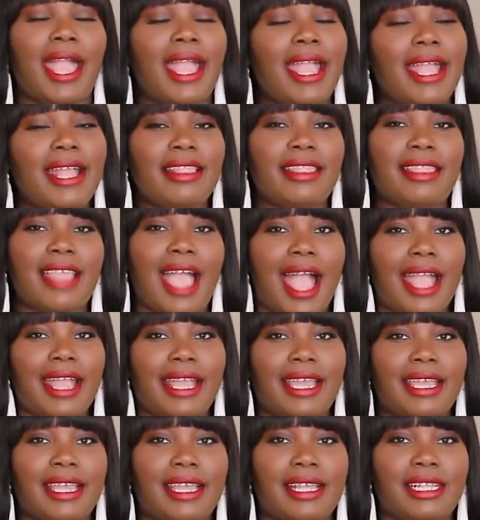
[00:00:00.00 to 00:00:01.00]
And
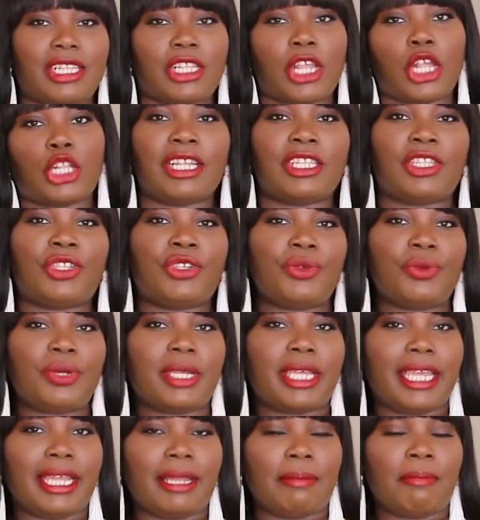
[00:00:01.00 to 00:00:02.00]
that is to
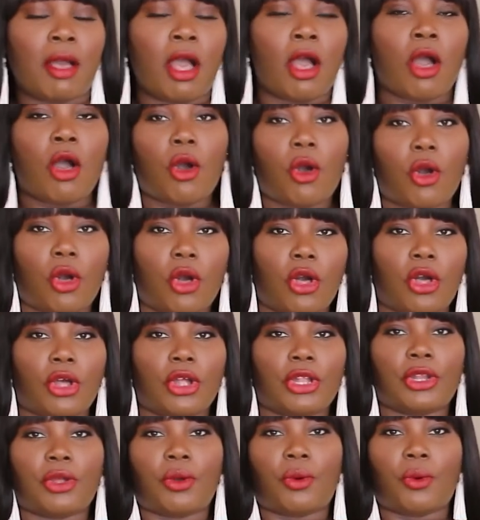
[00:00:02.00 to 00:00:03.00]
keep
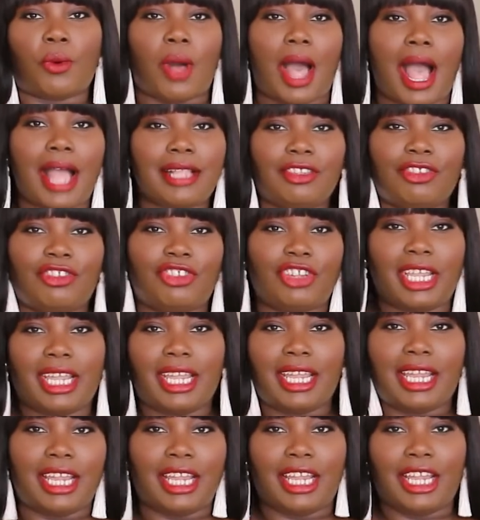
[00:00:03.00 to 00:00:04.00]
on watching.
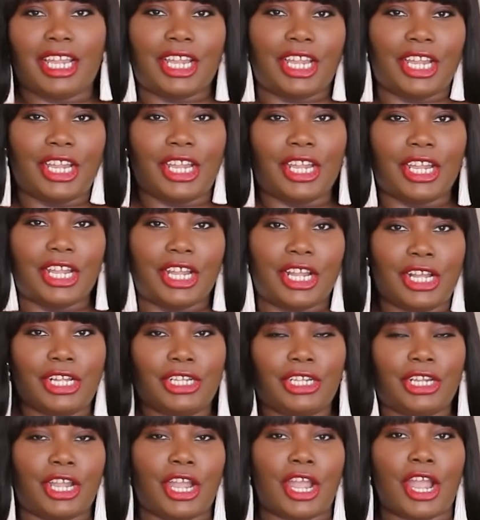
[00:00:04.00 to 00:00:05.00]

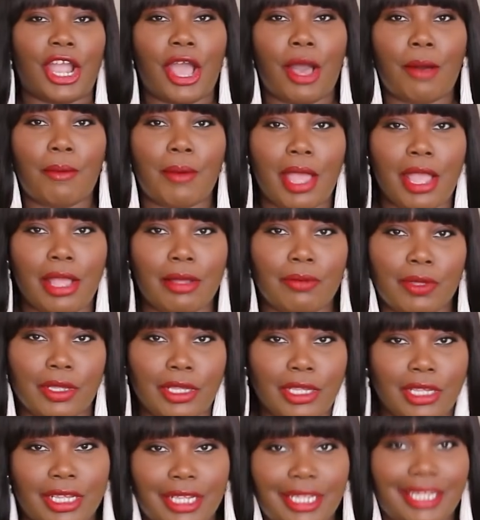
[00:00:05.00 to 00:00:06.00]
Yeah,
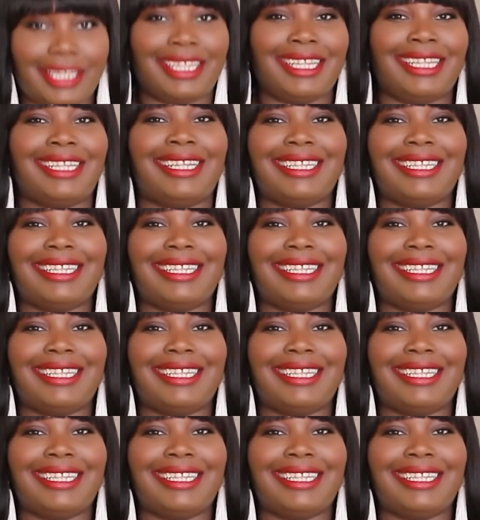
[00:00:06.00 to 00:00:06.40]
baby.